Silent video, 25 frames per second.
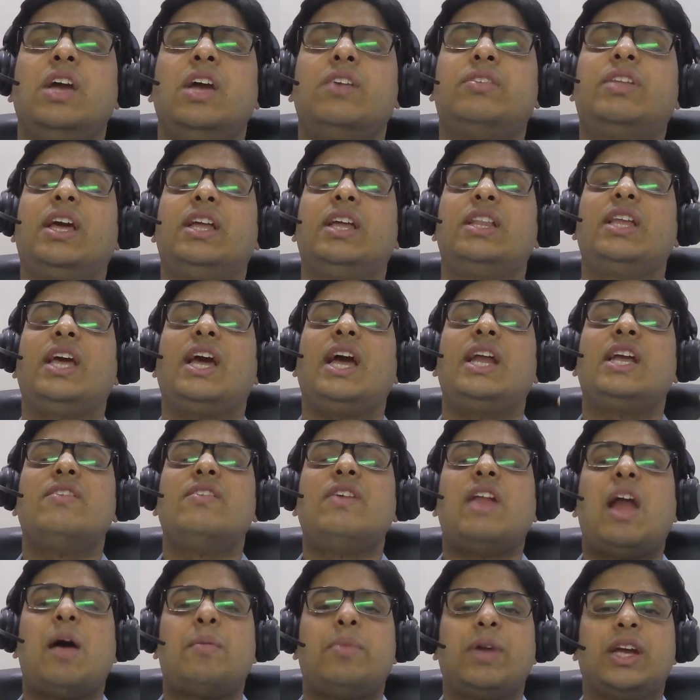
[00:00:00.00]
can give
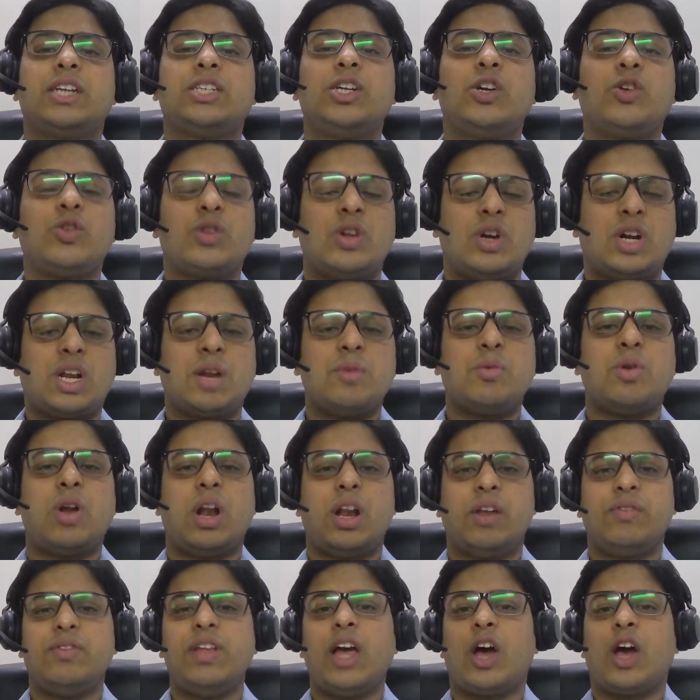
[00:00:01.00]
an application to the
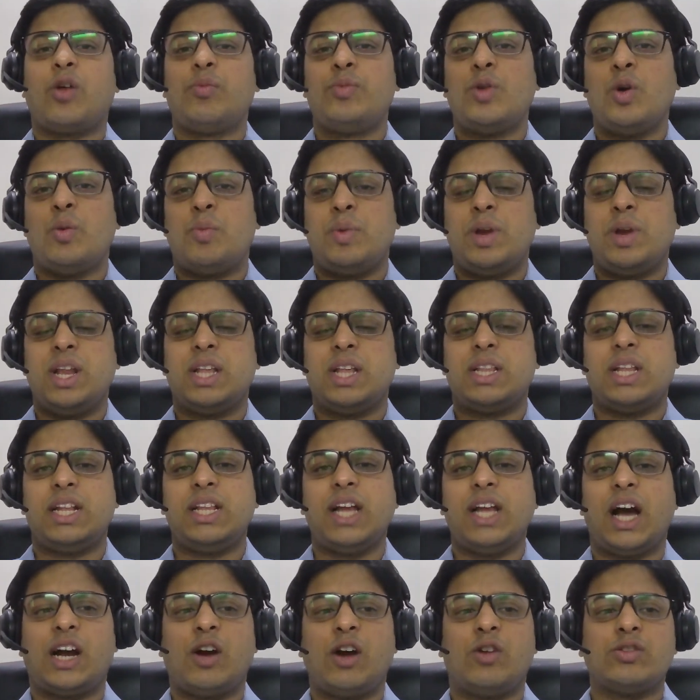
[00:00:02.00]
tribunal if they are of the opinion that
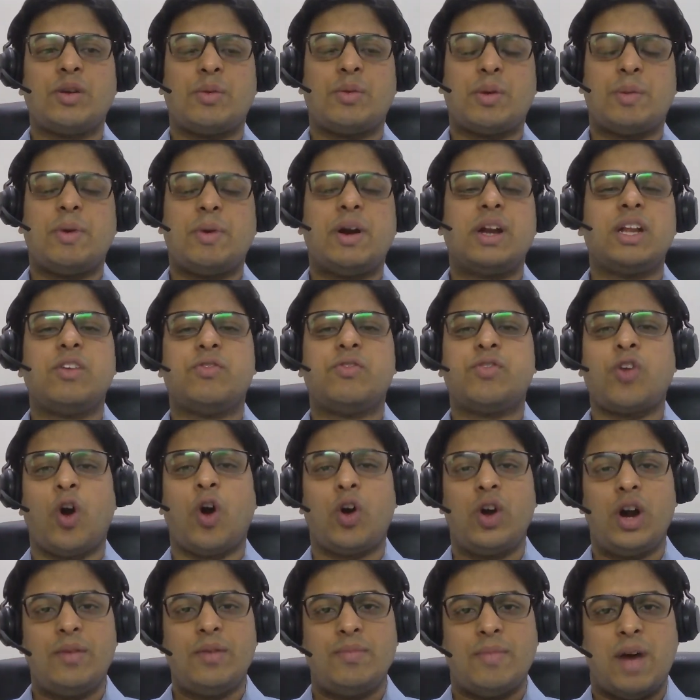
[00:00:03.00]
the accounts are prepared in a
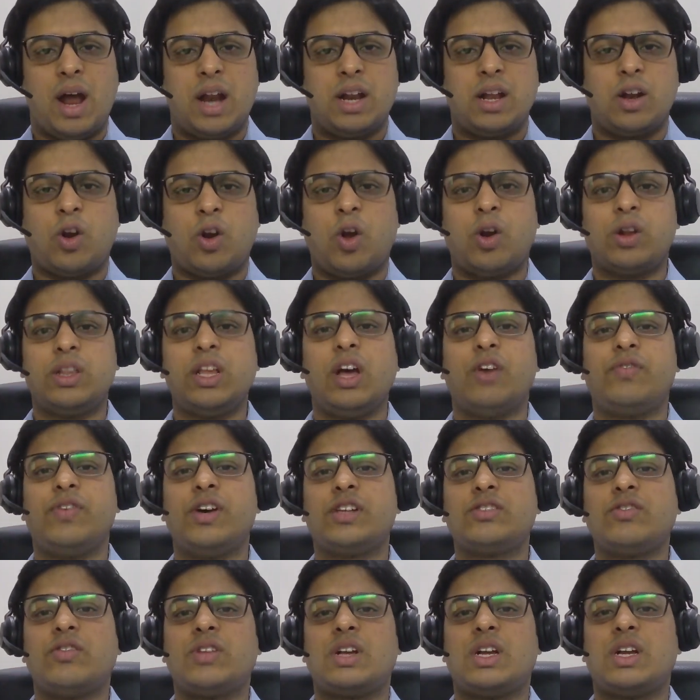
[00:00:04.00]
fraudulent manner or the
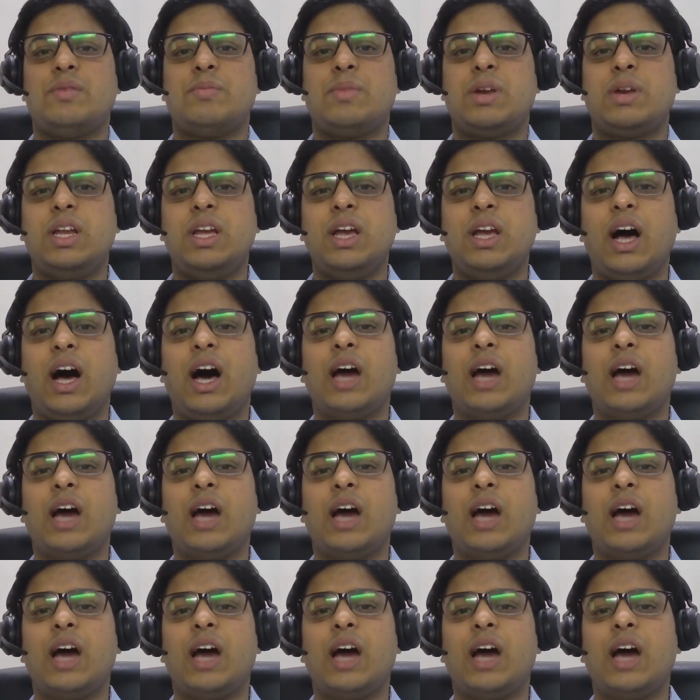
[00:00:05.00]
affairs of the company are